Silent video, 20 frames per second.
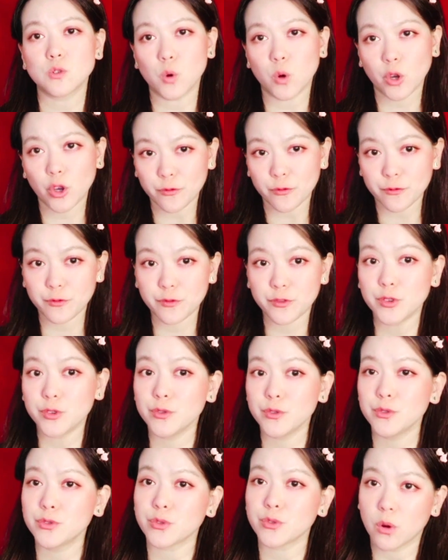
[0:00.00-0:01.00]
or
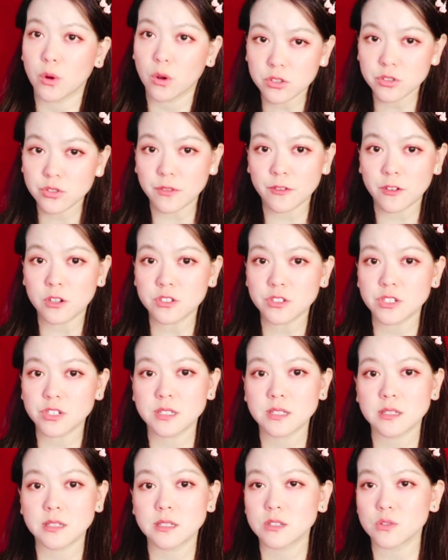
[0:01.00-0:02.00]
confused or loss of
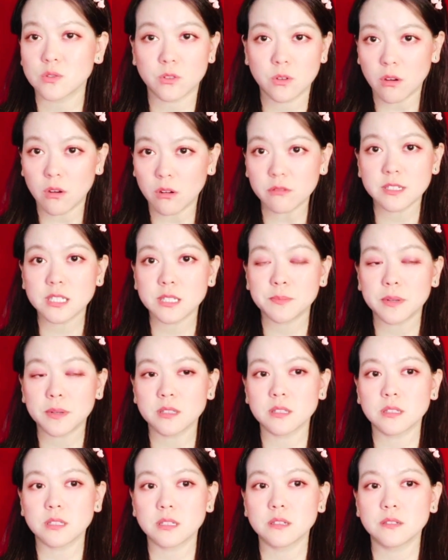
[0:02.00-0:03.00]
consciousness or not
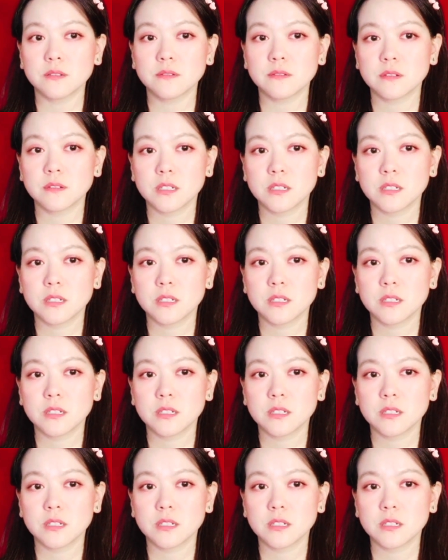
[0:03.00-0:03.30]
responsive.